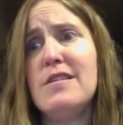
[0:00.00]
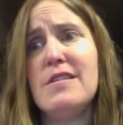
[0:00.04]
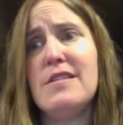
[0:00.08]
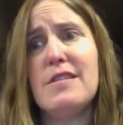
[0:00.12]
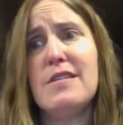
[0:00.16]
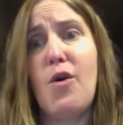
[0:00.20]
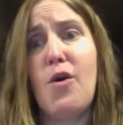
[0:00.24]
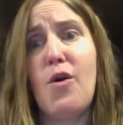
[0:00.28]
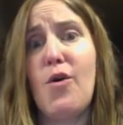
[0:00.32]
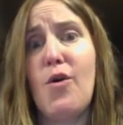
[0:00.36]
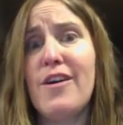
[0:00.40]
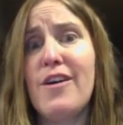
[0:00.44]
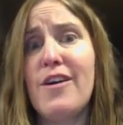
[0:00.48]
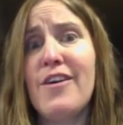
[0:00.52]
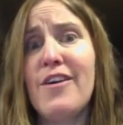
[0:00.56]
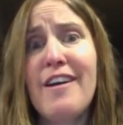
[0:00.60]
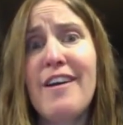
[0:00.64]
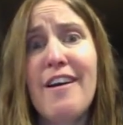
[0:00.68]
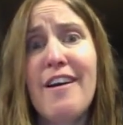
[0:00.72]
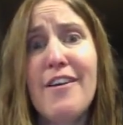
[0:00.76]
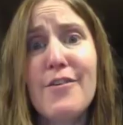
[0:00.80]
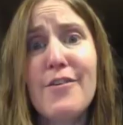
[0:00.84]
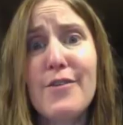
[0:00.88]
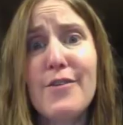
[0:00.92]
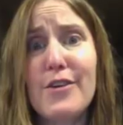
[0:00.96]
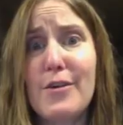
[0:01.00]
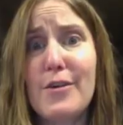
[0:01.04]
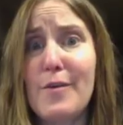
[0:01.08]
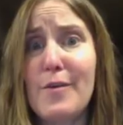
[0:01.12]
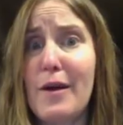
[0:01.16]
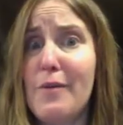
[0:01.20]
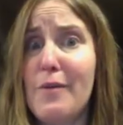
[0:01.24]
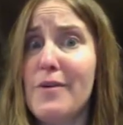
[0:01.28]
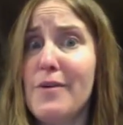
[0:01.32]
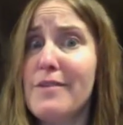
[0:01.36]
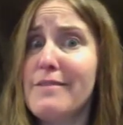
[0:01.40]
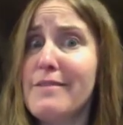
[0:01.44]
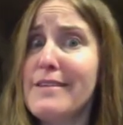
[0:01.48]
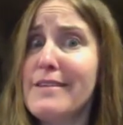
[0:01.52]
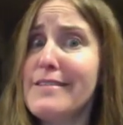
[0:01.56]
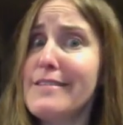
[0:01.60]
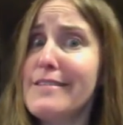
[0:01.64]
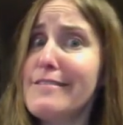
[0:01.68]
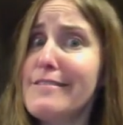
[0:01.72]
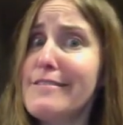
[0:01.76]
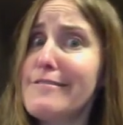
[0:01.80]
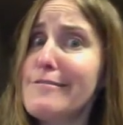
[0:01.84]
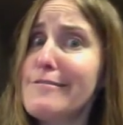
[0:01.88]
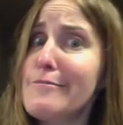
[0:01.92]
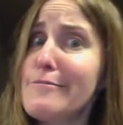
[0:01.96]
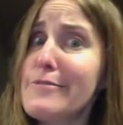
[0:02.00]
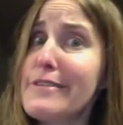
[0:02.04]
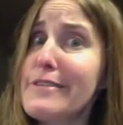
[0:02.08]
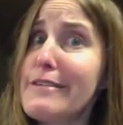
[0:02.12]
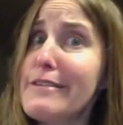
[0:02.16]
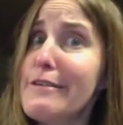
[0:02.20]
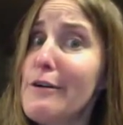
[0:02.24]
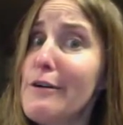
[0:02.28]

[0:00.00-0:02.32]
coronary artery, you might want to write down terms like,